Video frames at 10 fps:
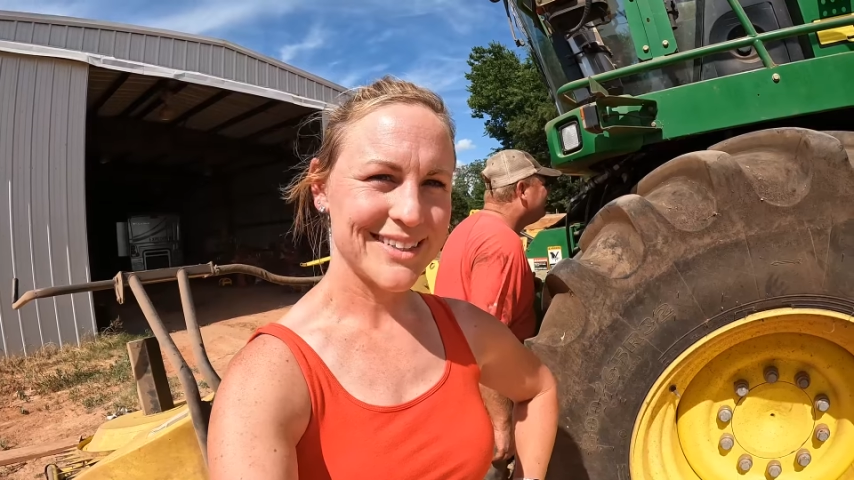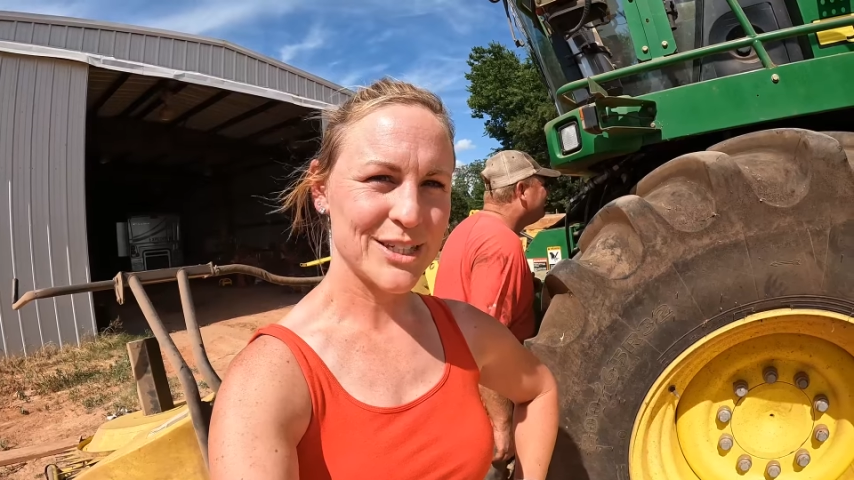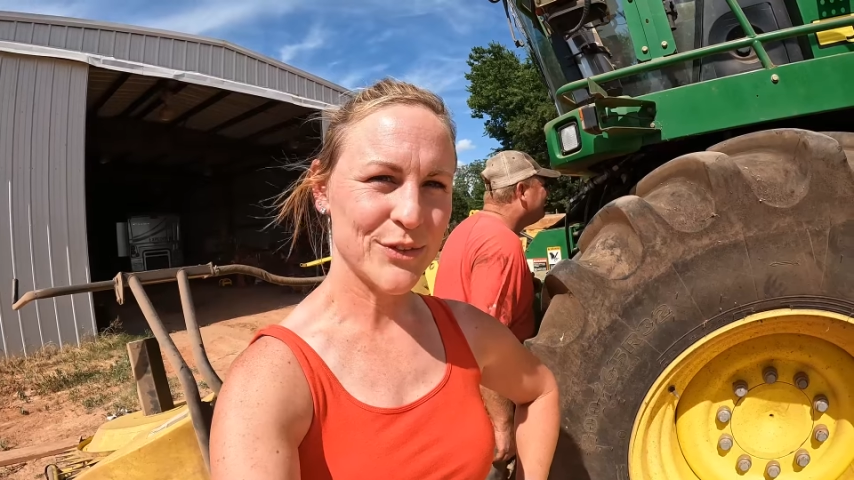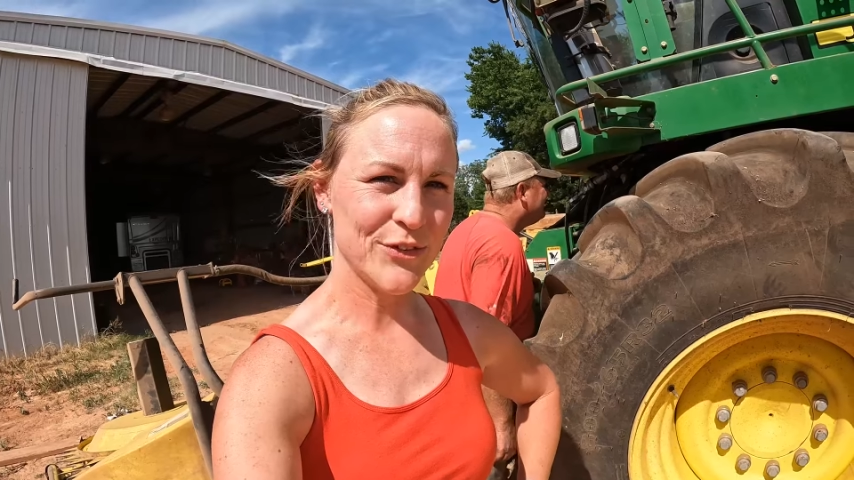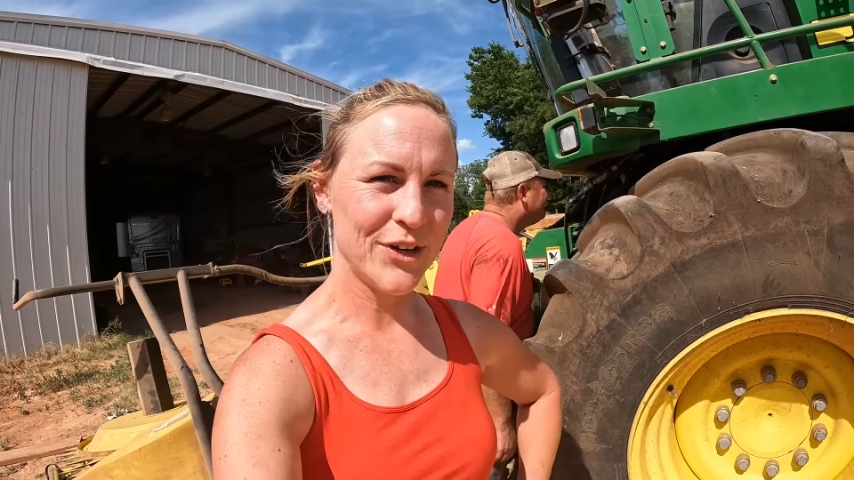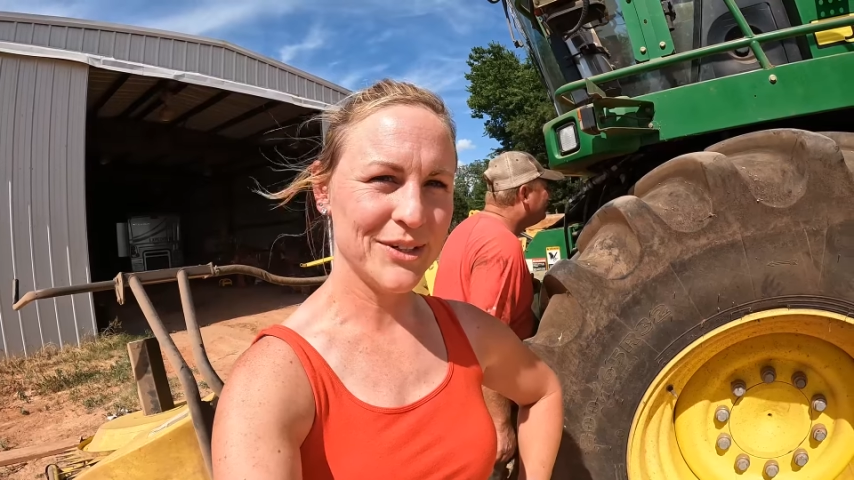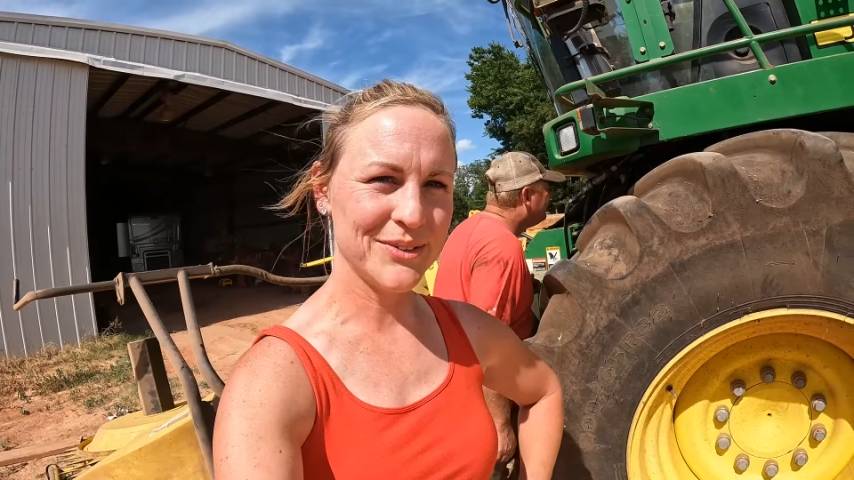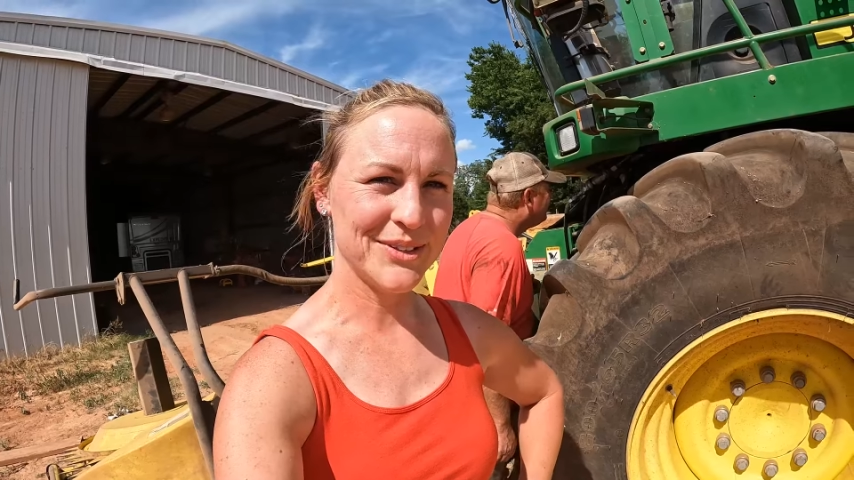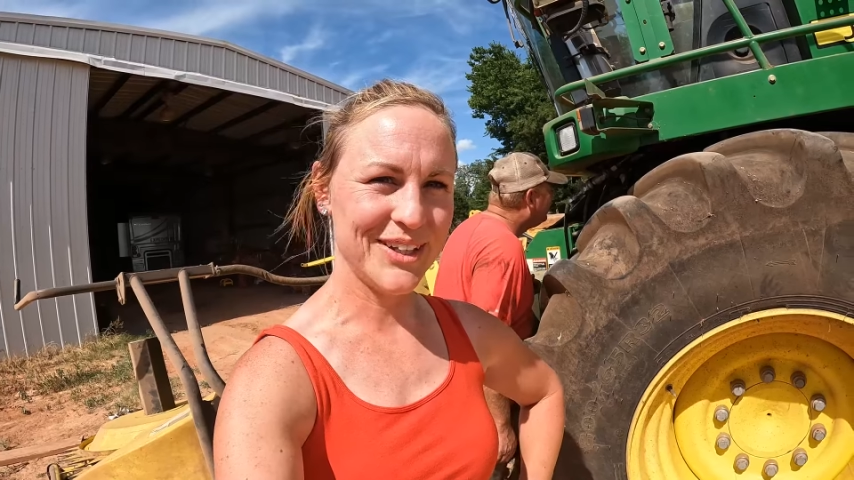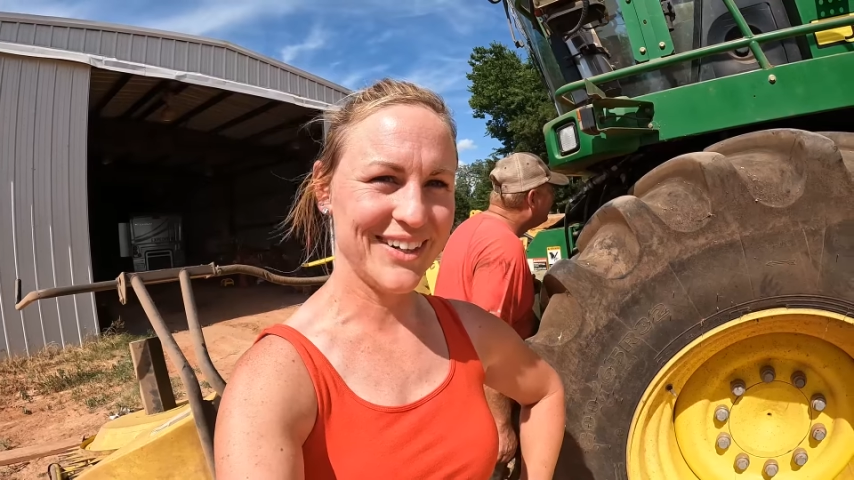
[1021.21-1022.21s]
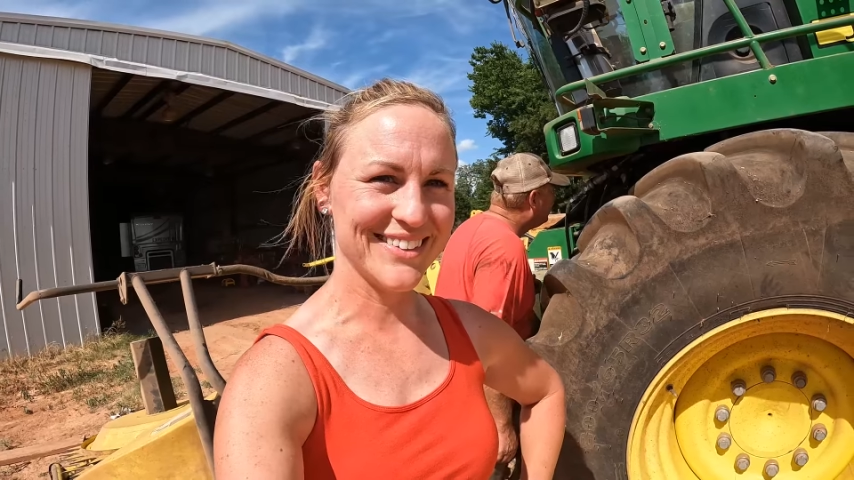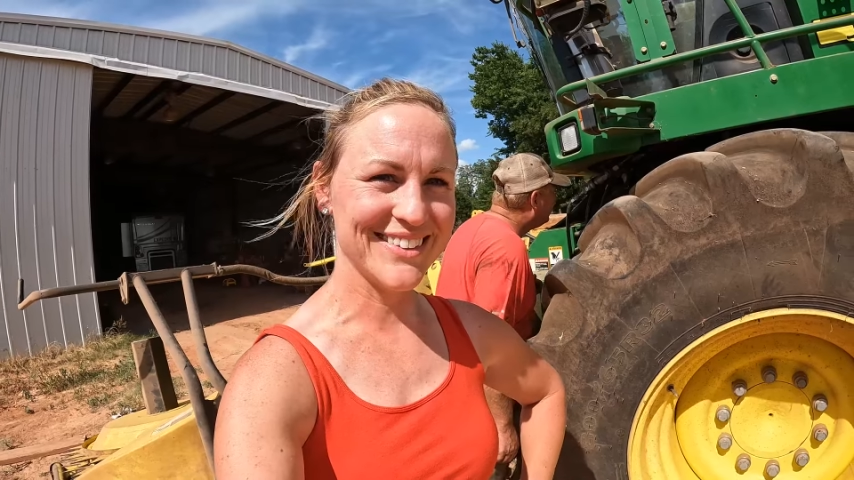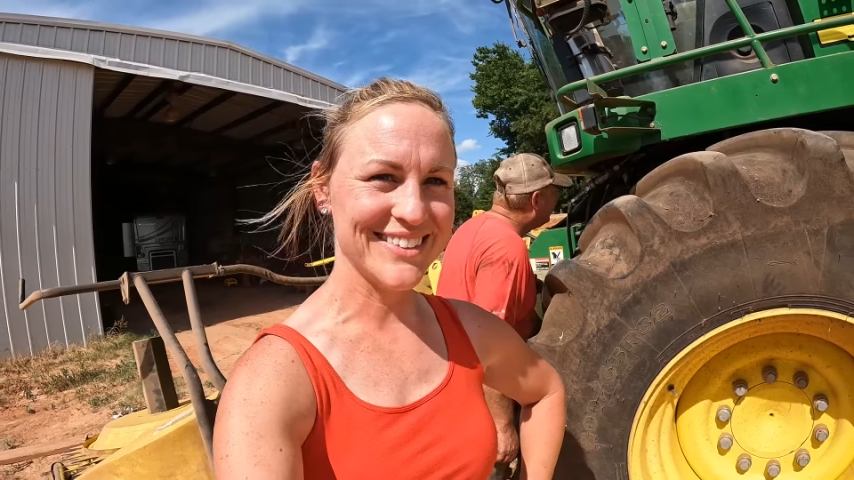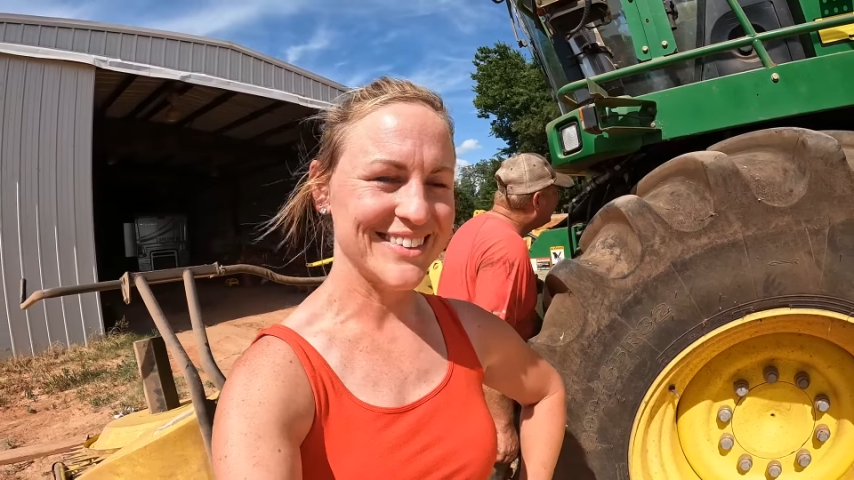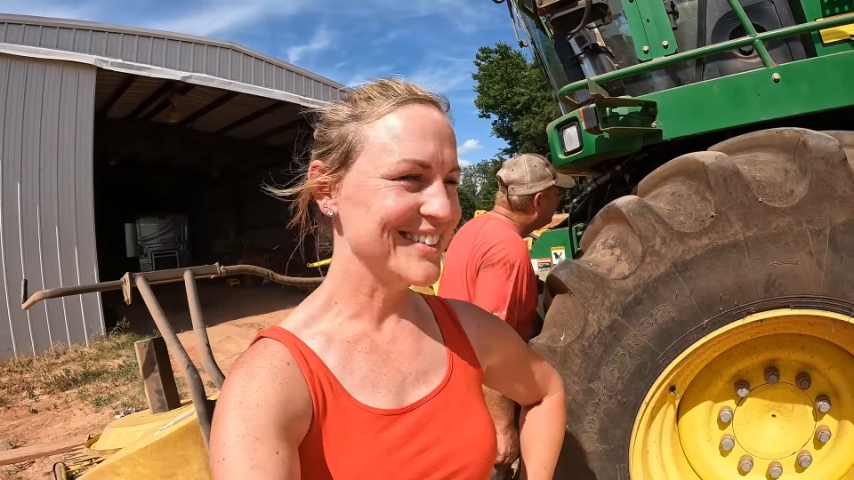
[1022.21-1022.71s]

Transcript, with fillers: Thanks for following along.